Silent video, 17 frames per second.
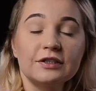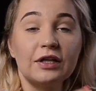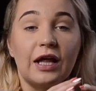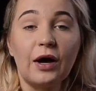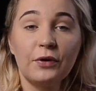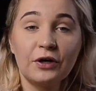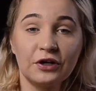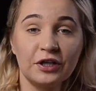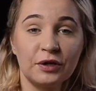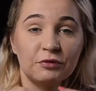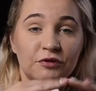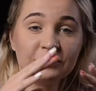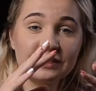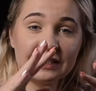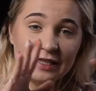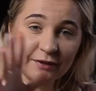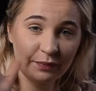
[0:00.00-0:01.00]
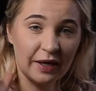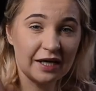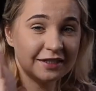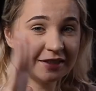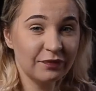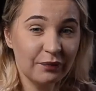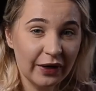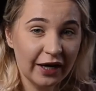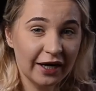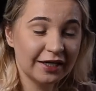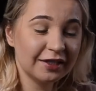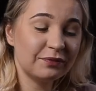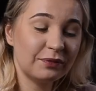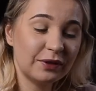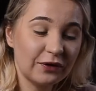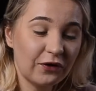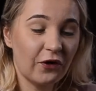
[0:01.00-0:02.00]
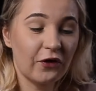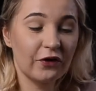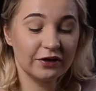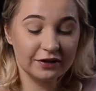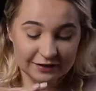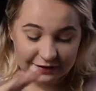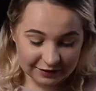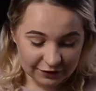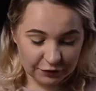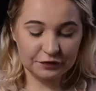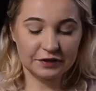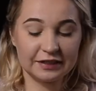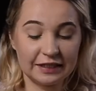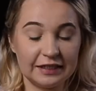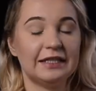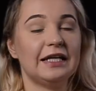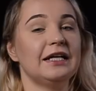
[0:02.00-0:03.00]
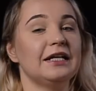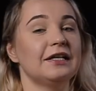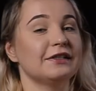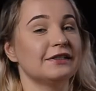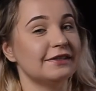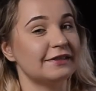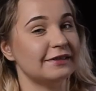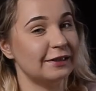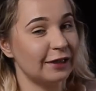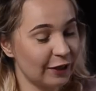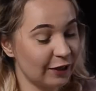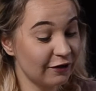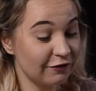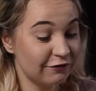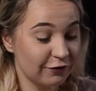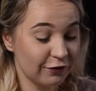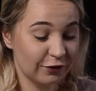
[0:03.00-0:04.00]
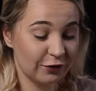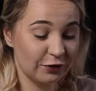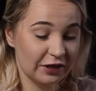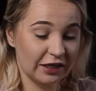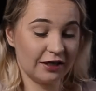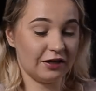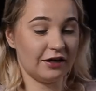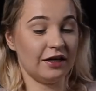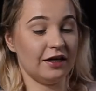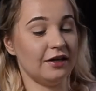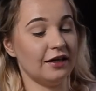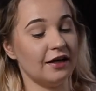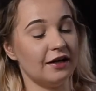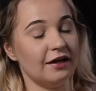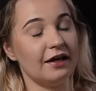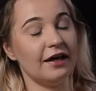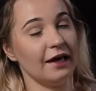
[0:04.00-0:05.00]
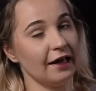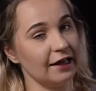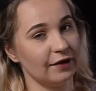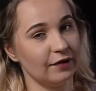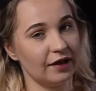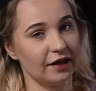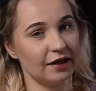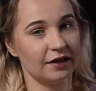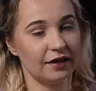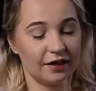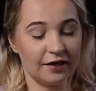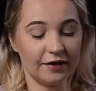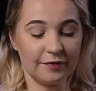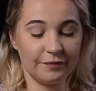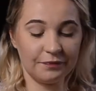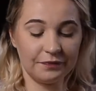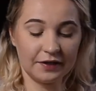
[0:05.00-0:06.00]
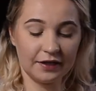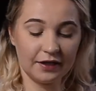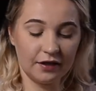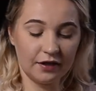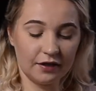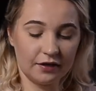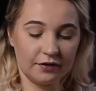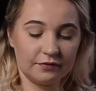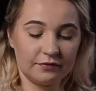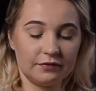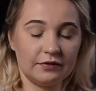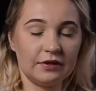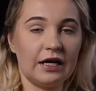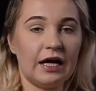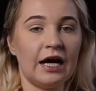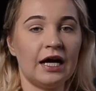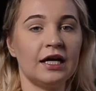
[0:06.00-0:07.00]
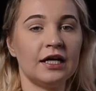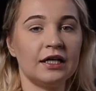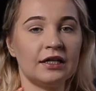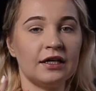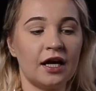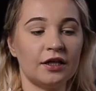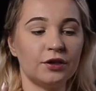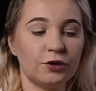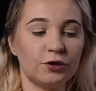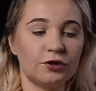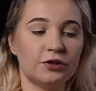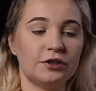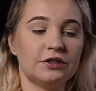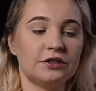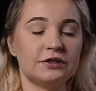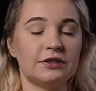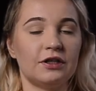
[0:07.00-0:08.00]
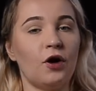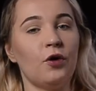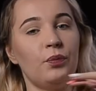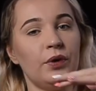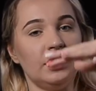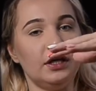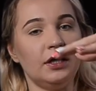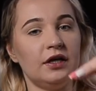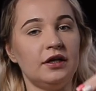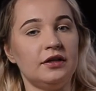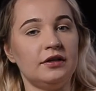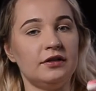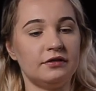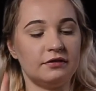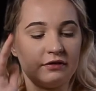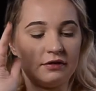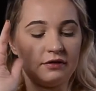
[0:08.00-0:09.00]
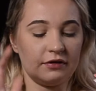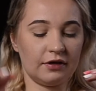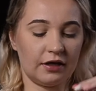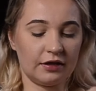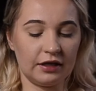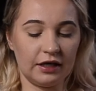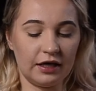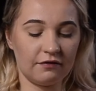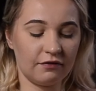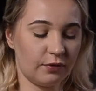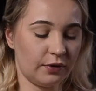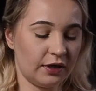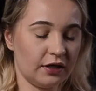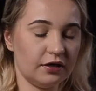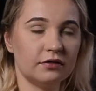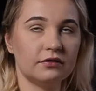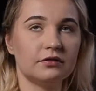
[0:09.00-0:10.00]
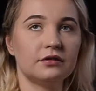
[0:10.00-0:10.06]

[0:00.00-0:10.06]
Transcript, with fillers: now we're gonna move to the best part because obviously there's photo gear in there. Anyway, I cannot open it the other way.